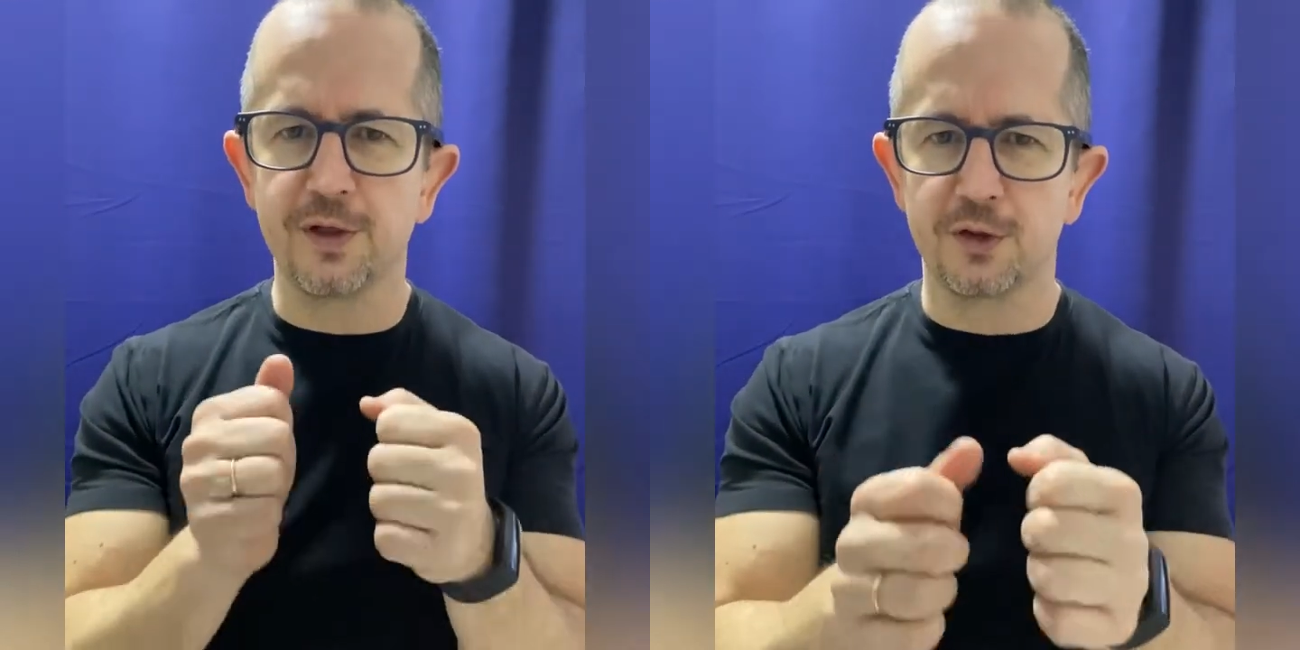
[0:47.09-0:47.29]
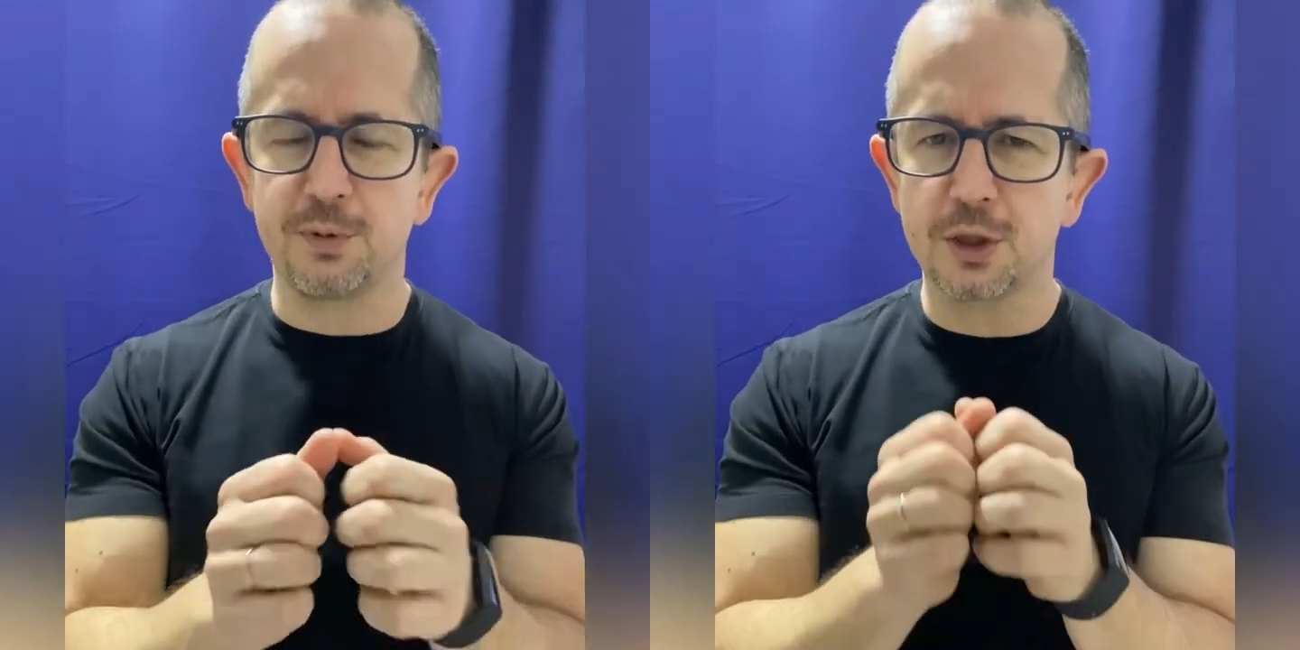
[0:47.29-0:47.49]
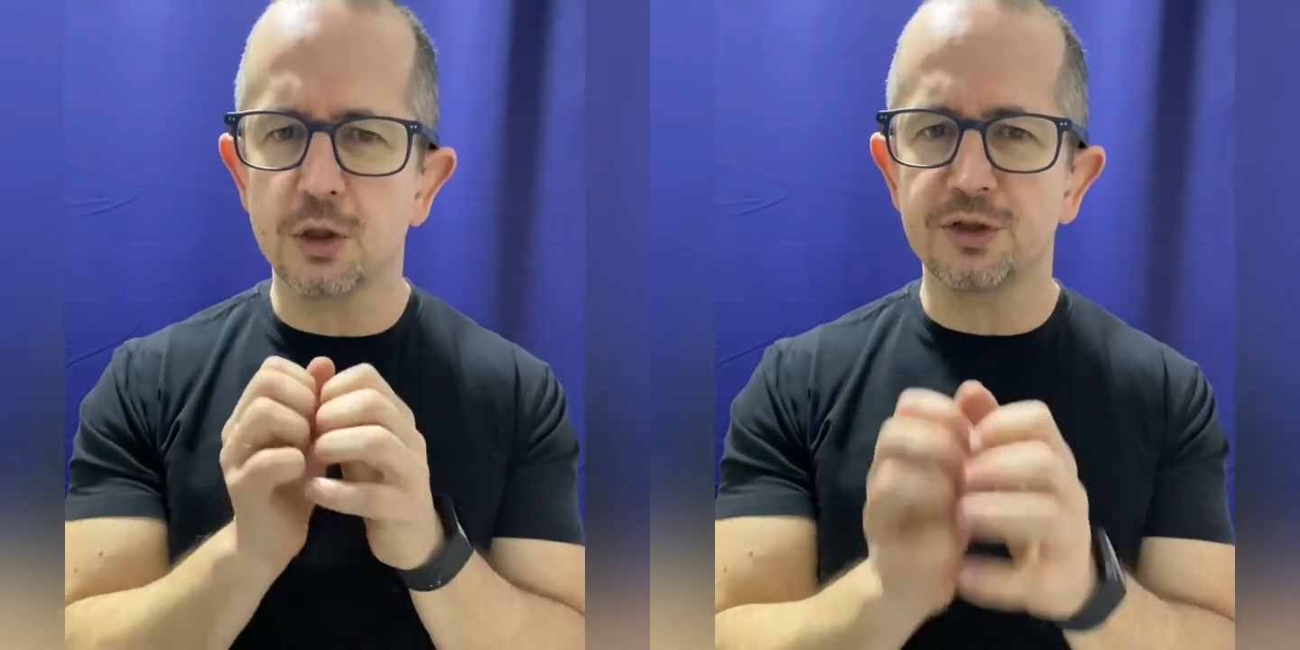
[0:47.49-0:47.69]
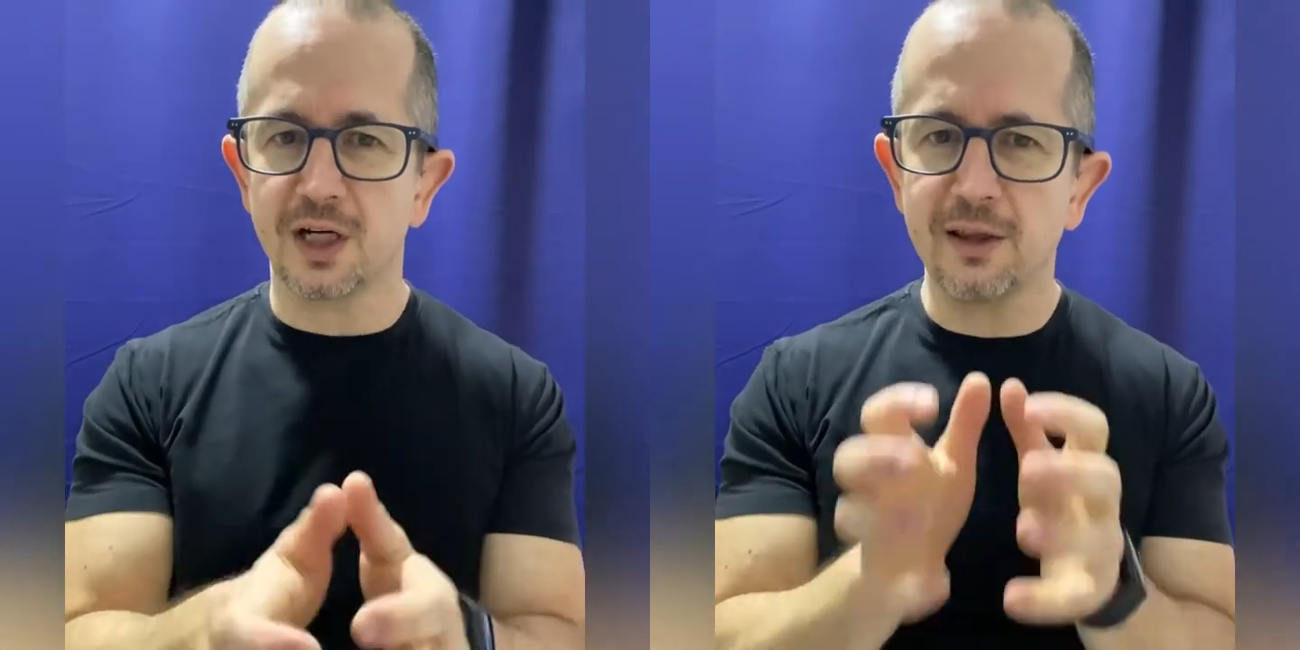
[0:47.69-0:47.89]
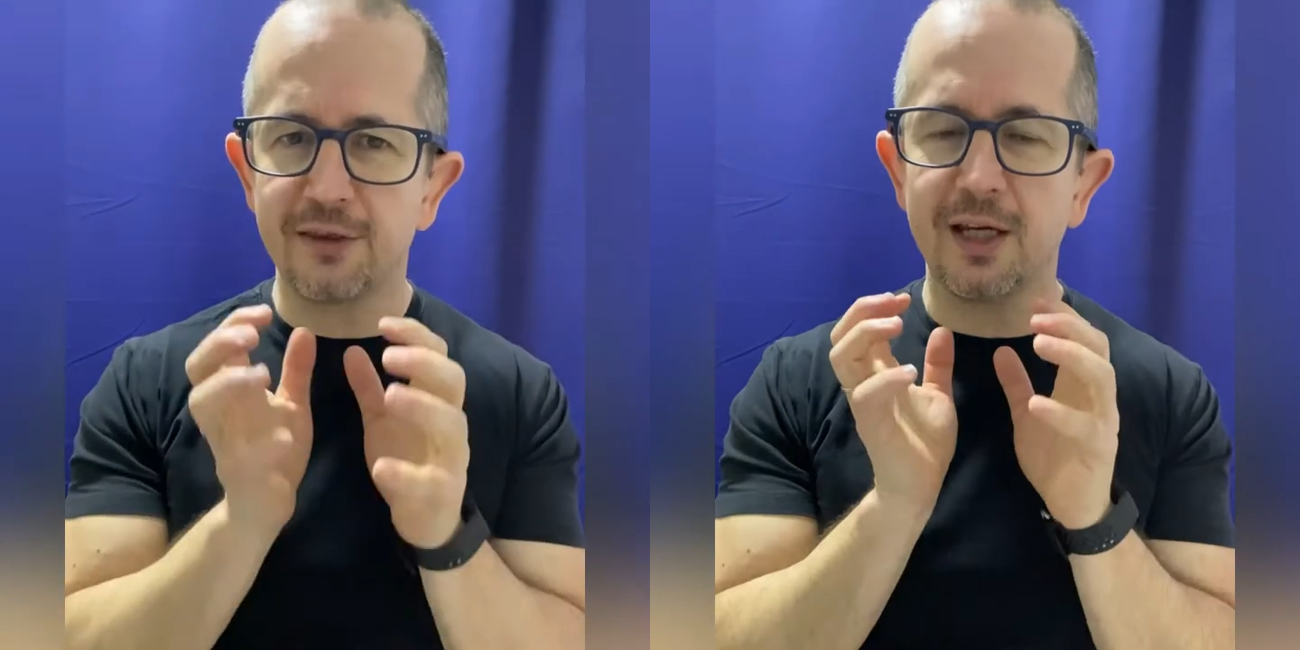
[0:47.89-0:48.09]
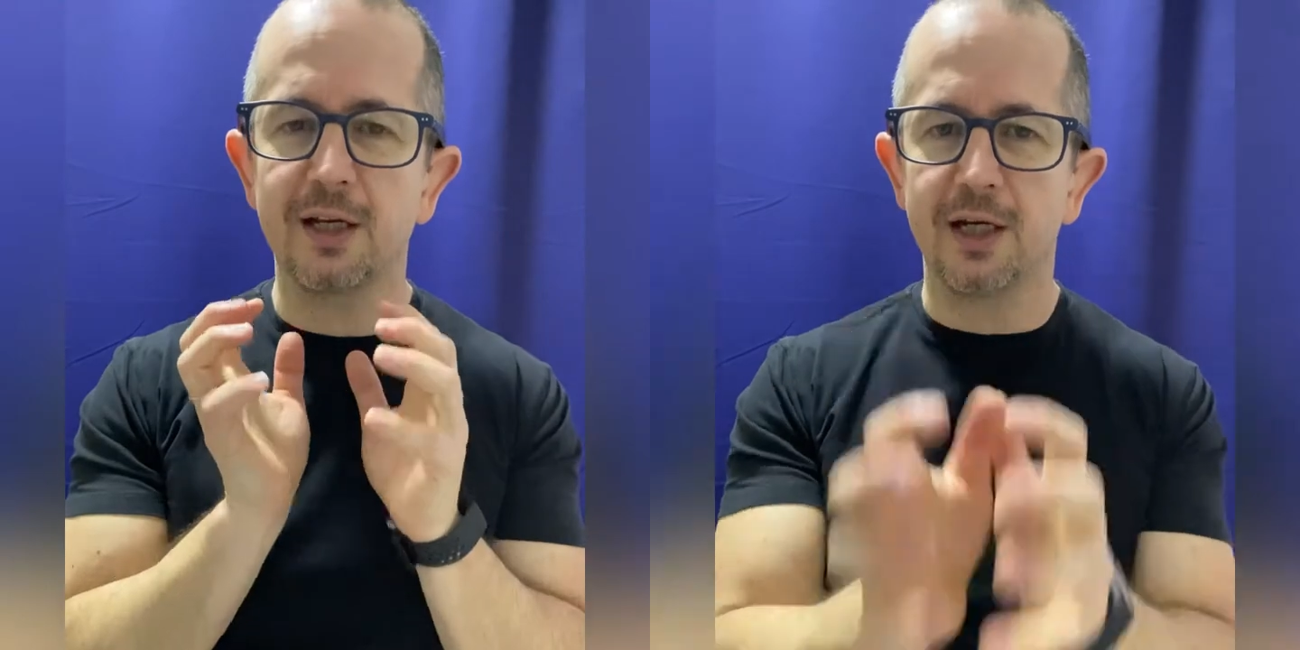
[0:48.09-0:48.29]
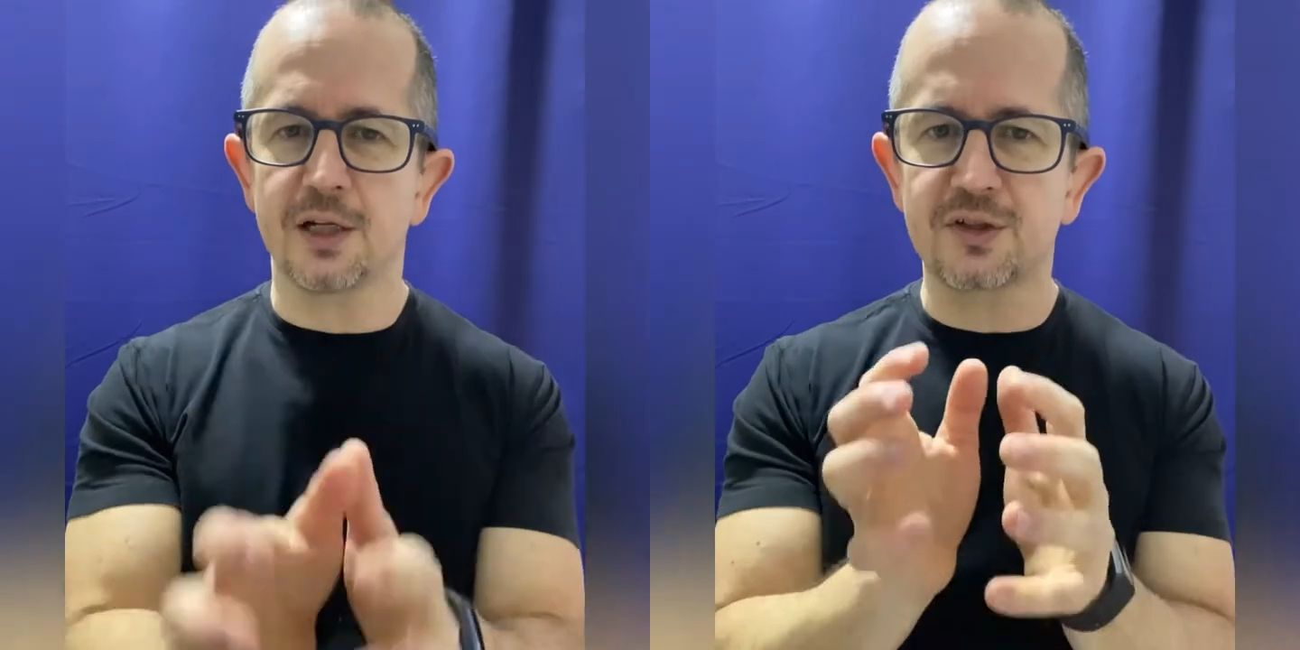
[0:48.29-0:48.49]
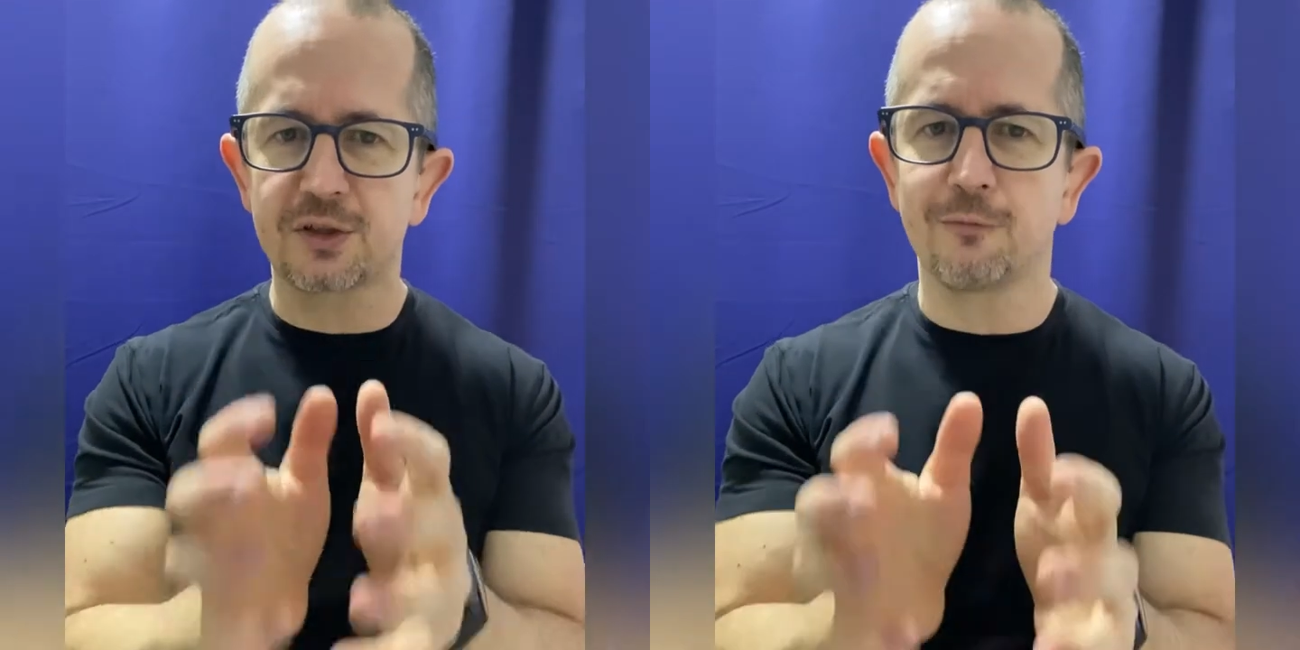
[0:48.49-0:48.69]
this because I think
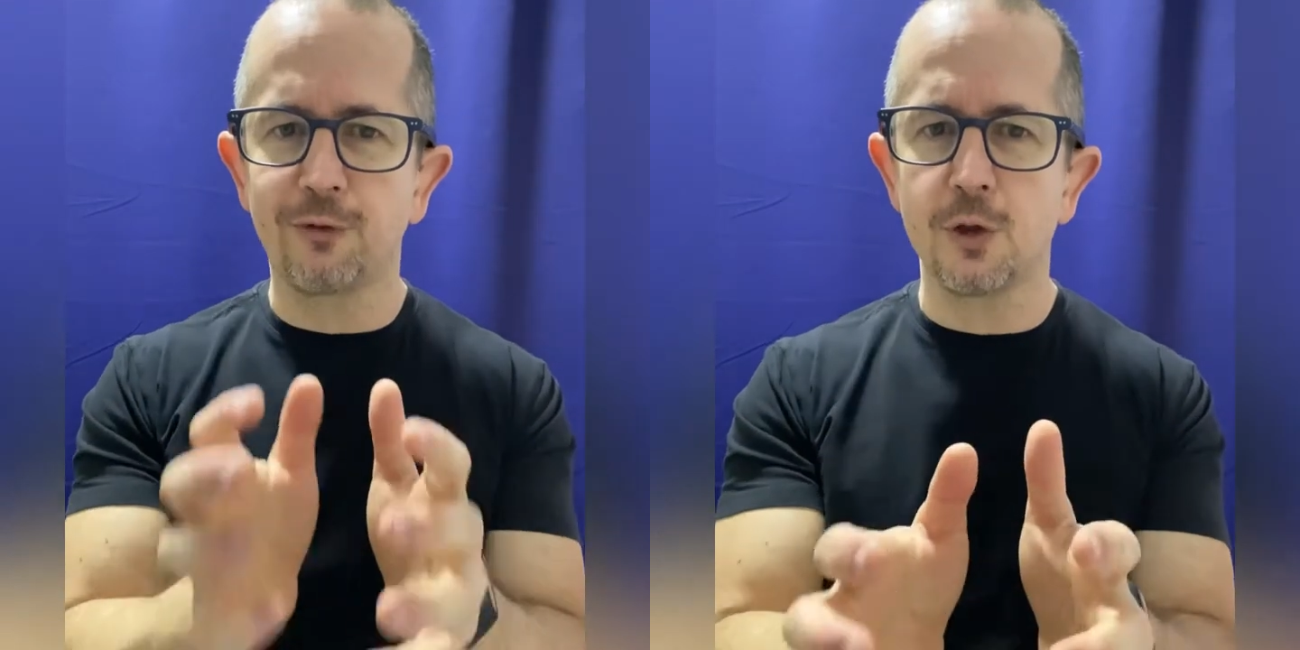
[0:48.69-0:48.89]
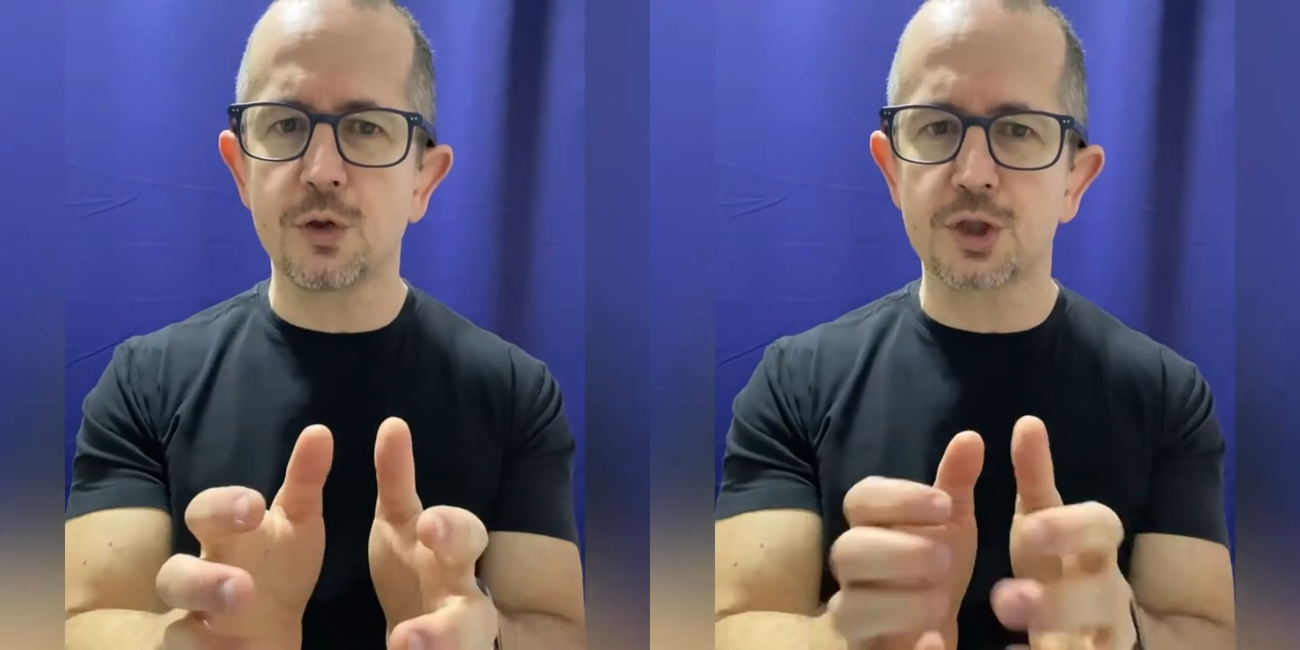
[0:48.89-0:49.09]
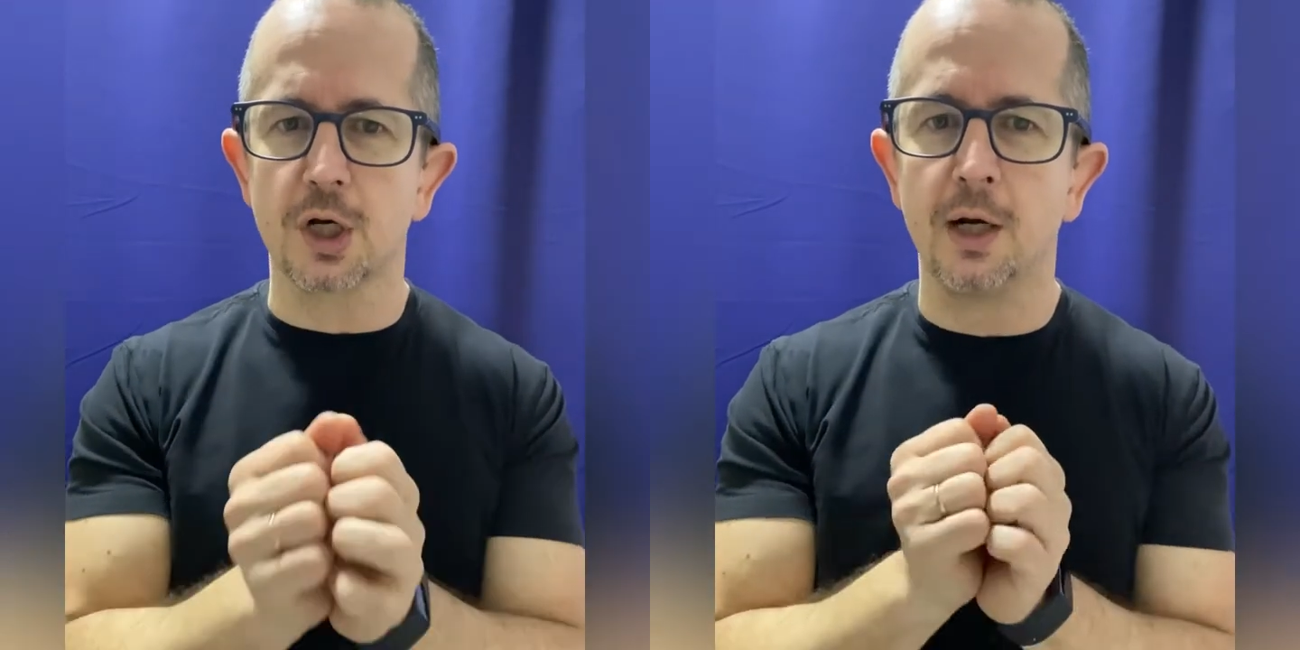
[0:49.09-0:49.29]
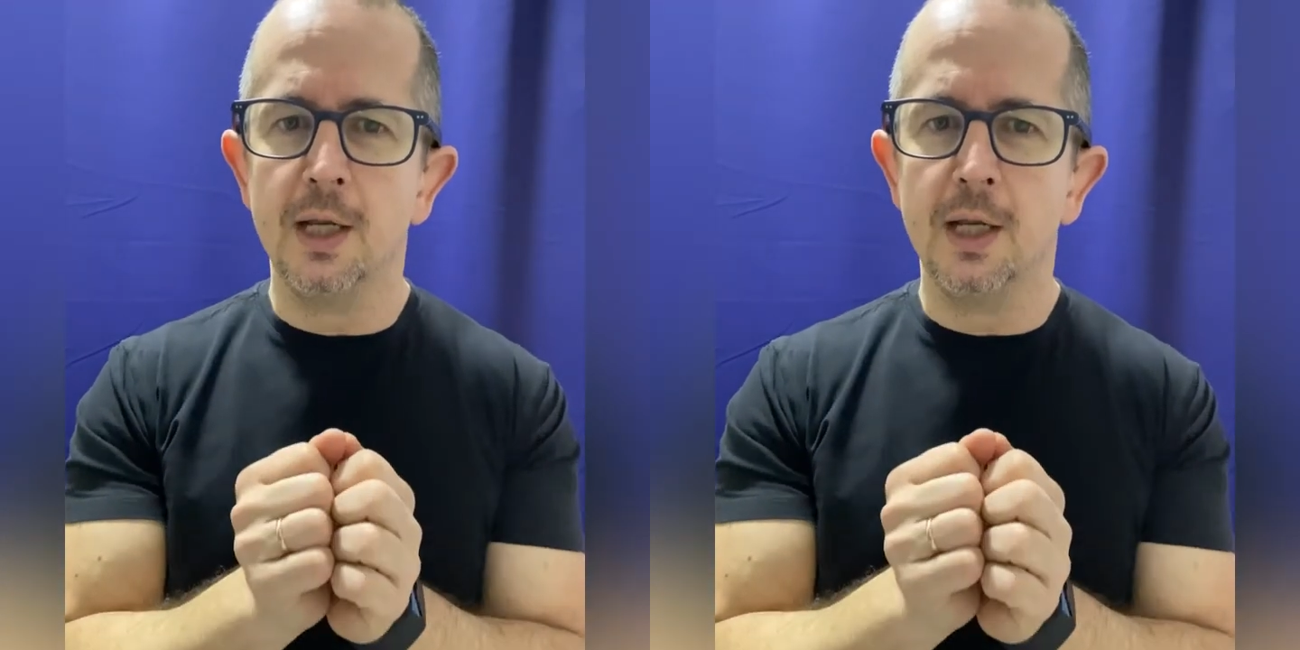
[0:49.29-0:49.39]
it's the future,